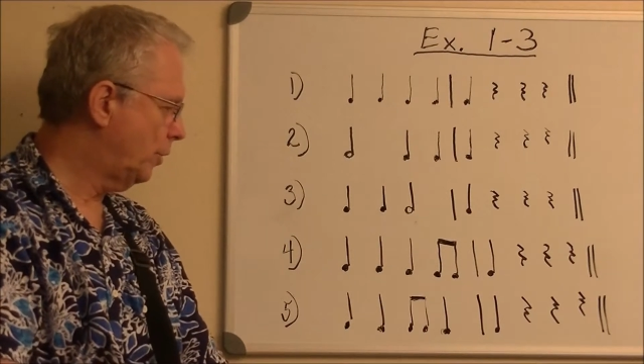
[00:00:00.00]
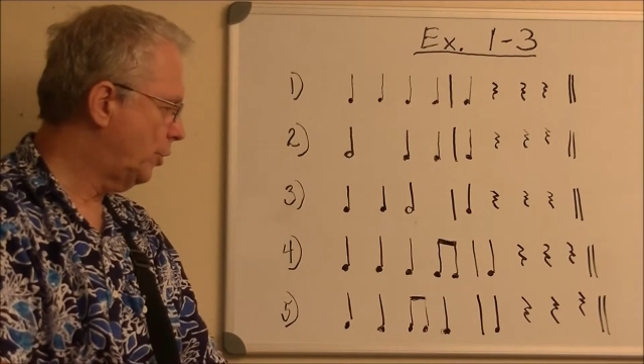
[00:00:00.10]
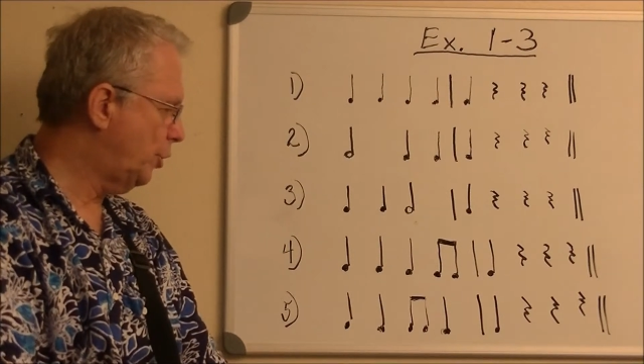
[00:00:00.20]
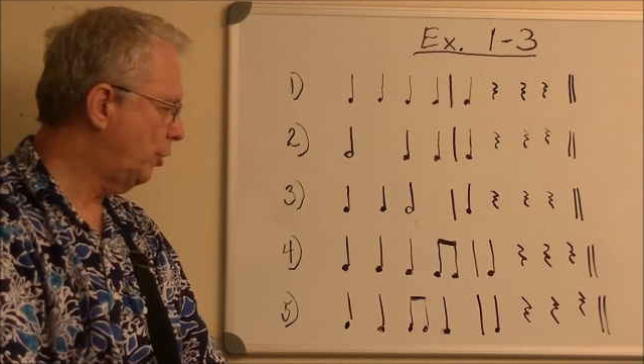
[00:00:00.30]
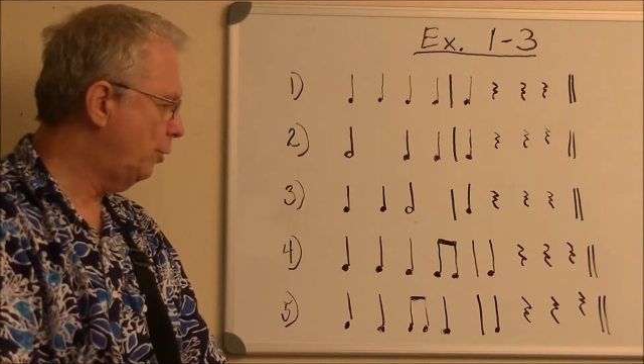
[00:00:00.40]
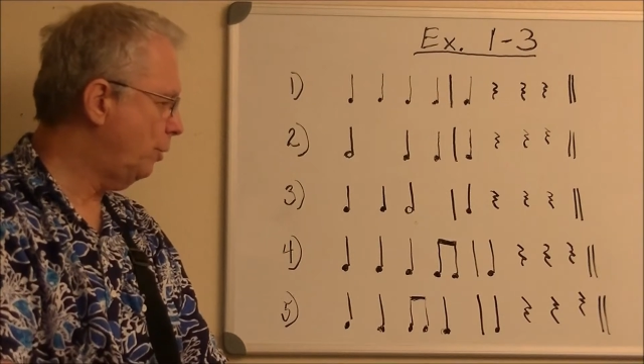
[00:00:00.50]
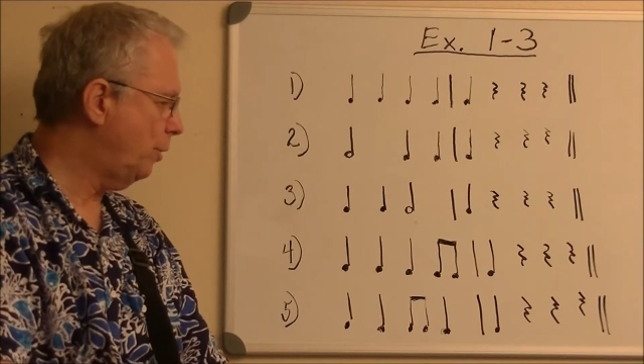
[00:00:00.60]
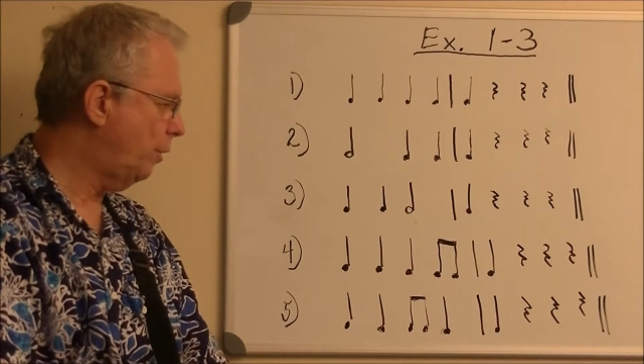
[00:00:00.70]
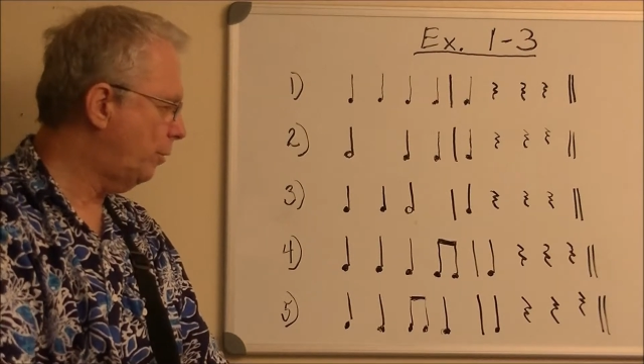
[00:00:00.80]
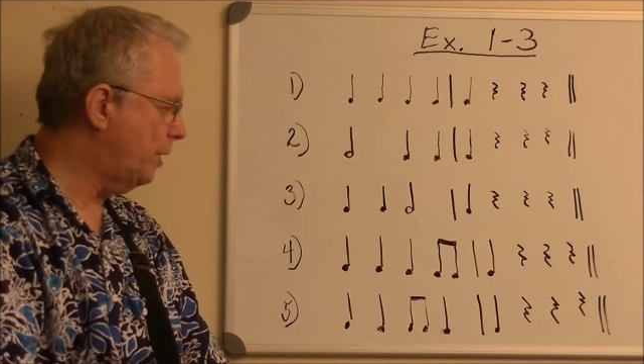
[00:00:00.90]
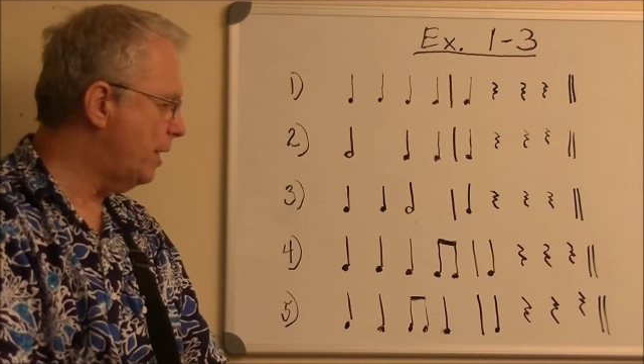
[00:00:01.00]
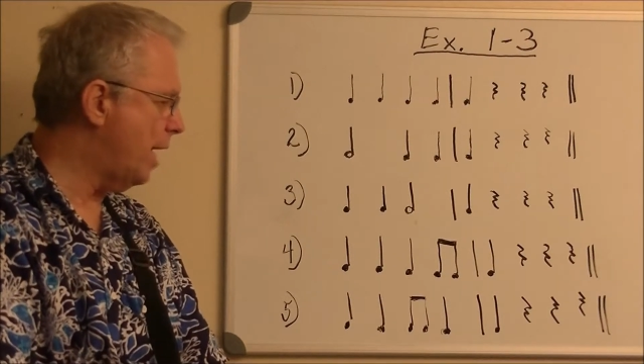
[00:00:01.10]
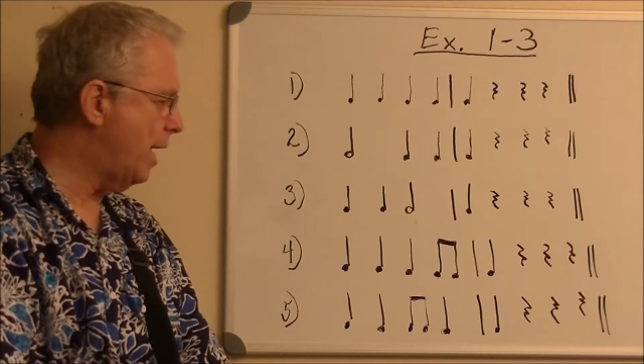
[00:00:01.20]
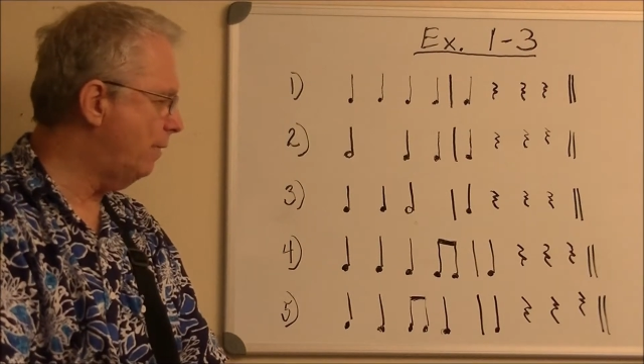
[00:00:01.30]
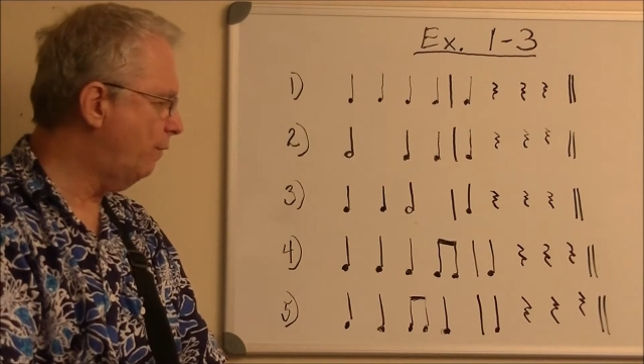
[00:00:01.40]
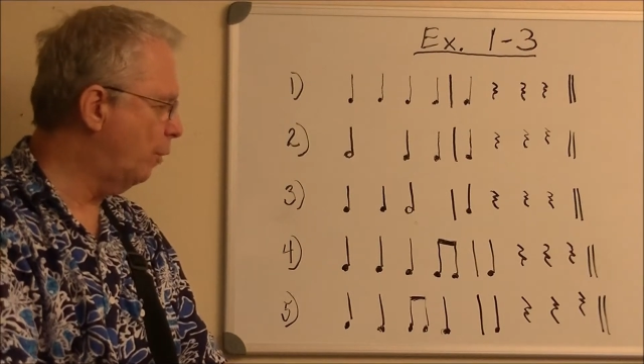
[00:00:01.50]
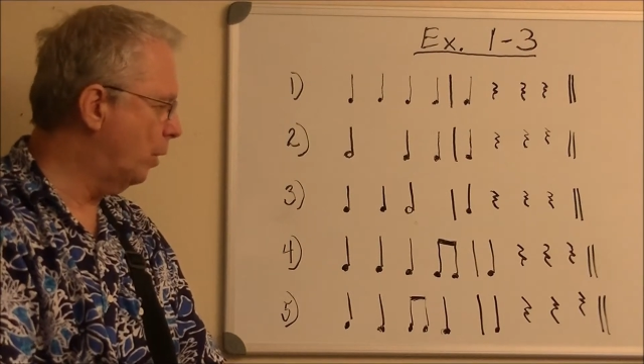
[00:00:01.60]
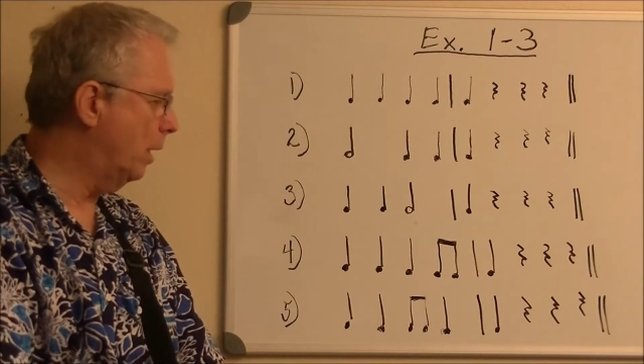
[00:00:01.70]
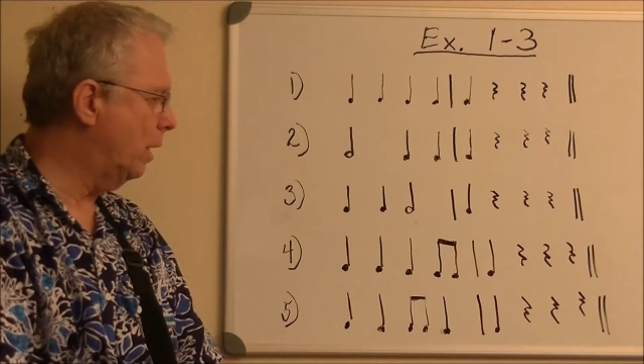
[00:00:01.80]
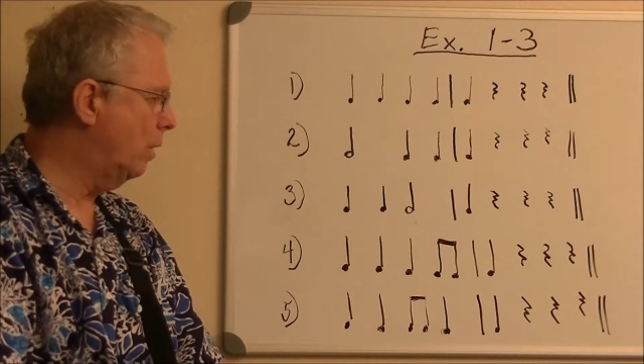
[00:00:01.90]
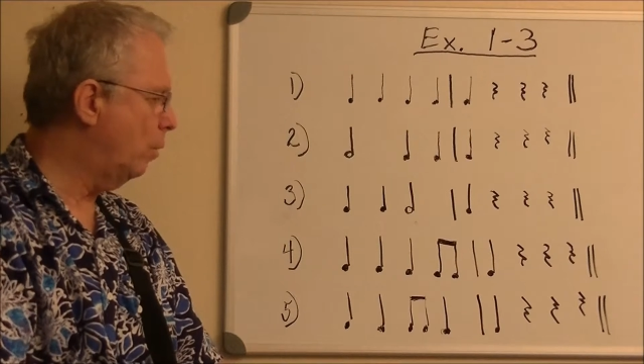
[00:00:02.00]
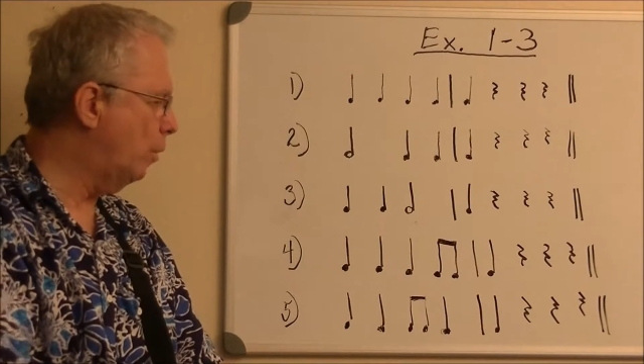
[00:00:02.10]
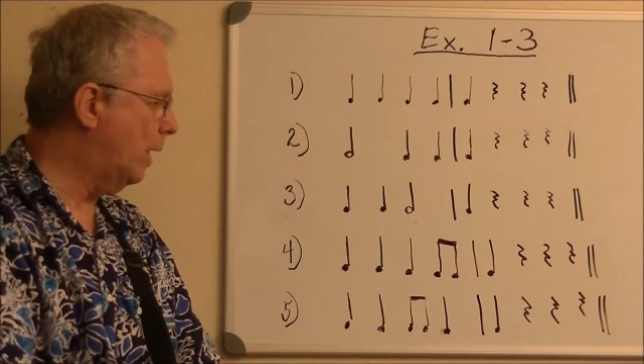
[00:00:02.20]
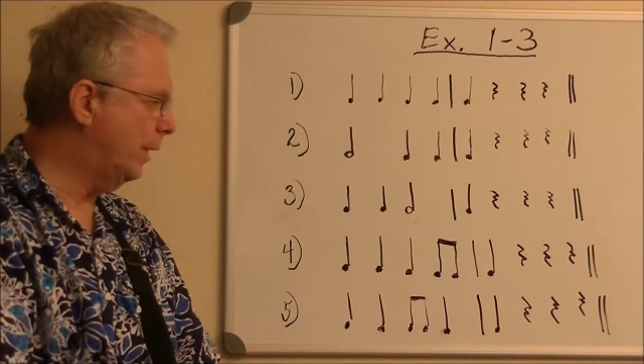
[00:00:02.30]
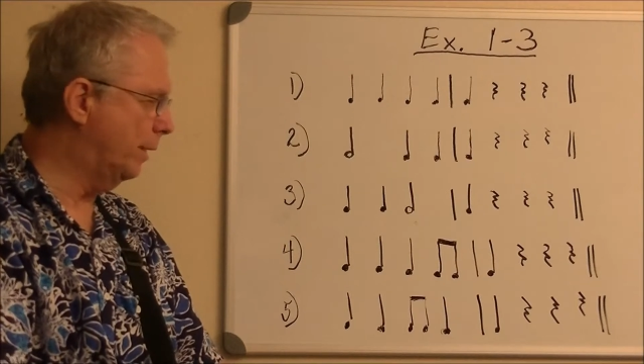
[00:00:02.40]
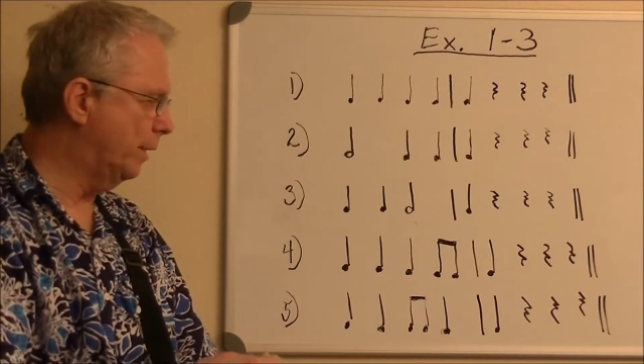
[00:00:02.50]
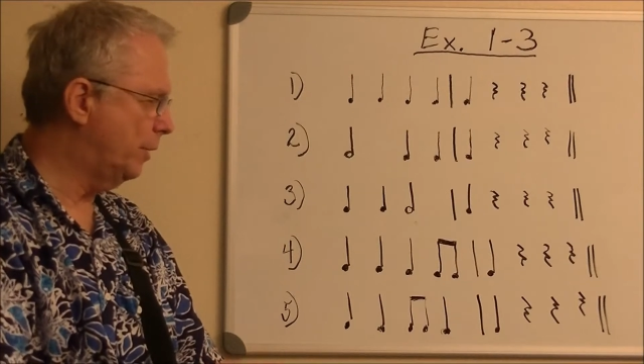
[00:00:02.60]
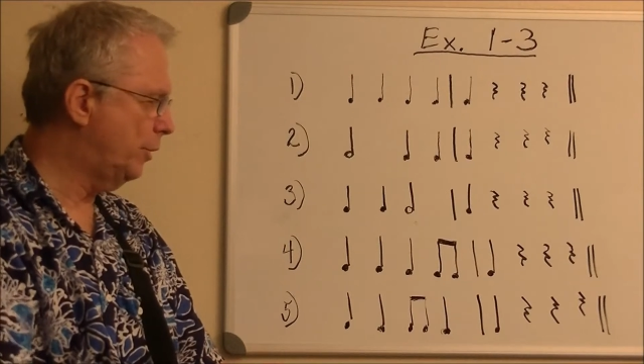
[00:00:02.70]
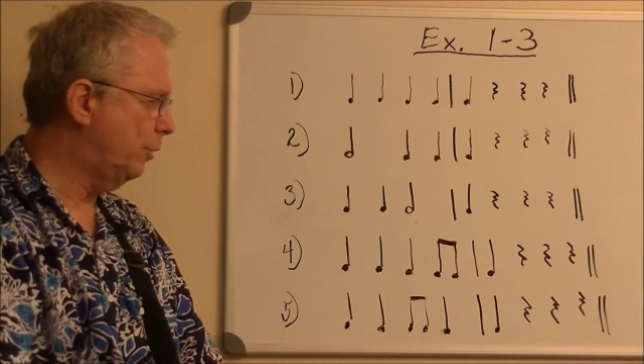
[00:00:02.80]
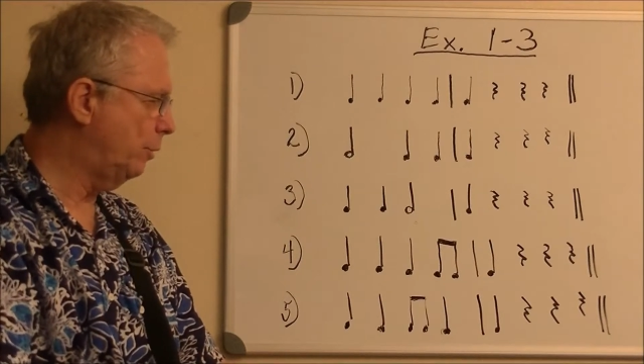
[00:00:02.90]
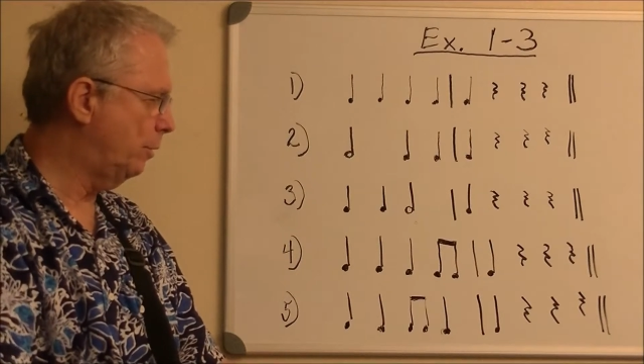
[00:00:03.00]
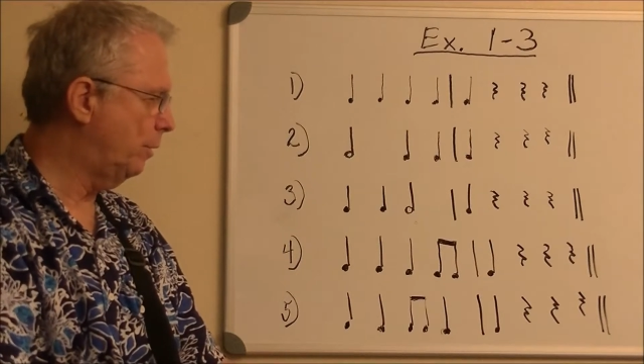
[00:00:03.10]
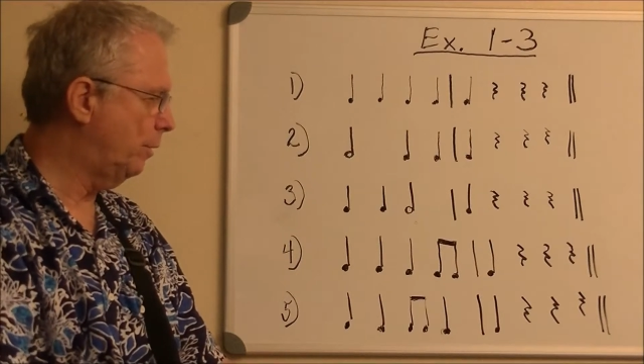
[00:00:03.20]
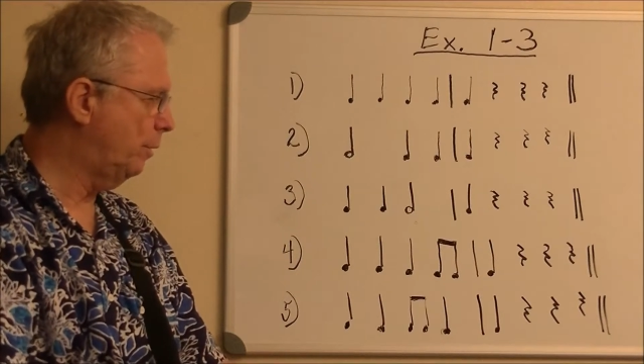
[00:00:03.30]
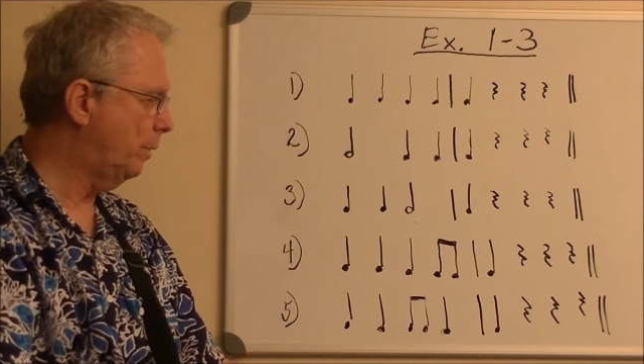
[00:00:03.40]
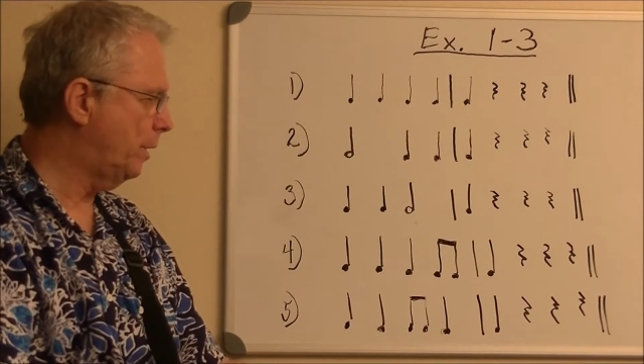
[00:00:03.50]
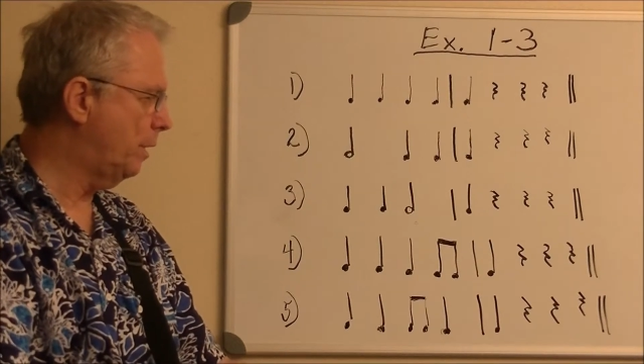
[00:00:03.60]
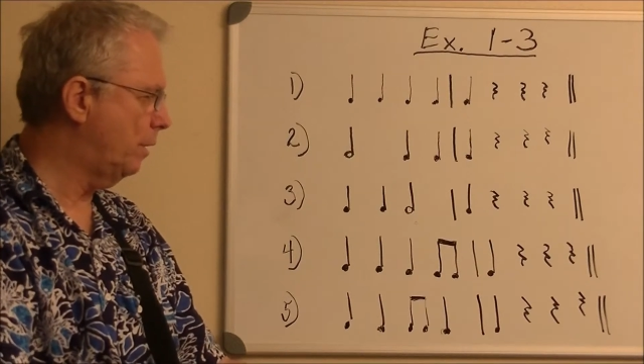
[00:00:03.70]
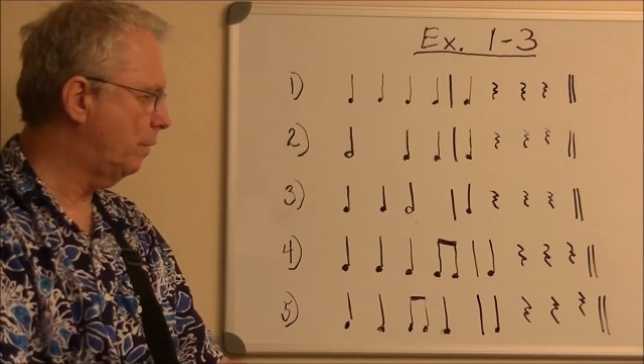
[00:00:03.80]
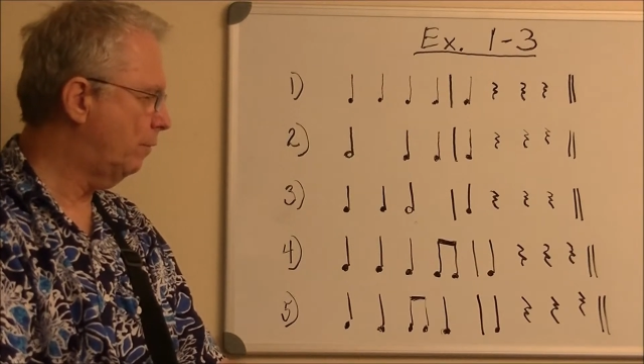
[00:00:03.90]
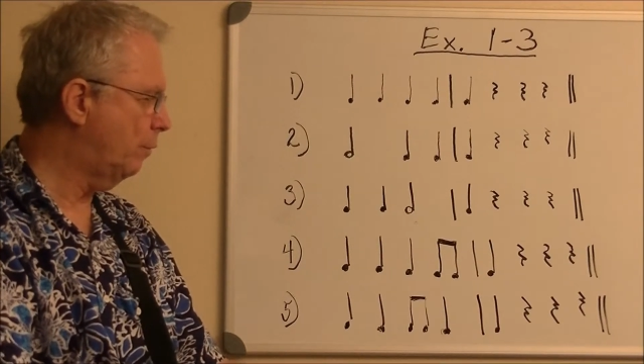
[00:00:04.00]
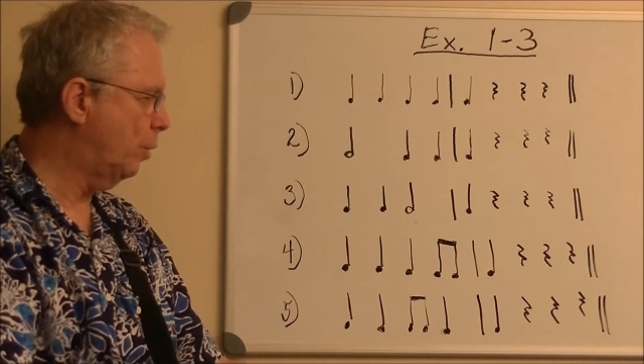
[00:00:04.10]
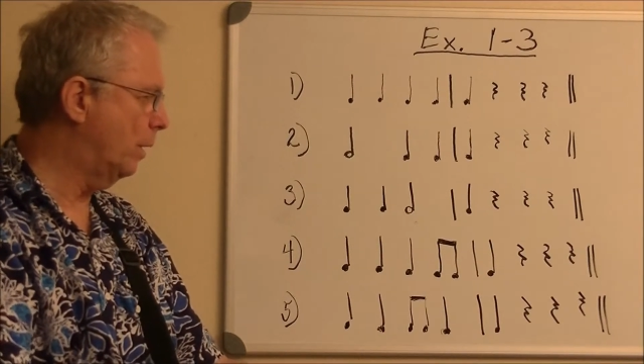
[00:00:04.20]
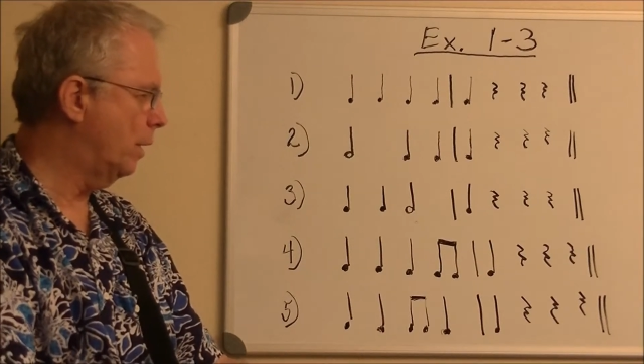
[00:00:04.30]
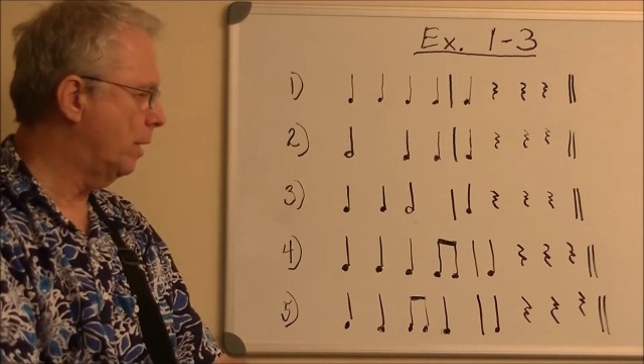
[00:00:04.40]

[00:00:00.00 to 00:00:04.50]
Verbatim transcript: Two, three, and four. One, two, three, four.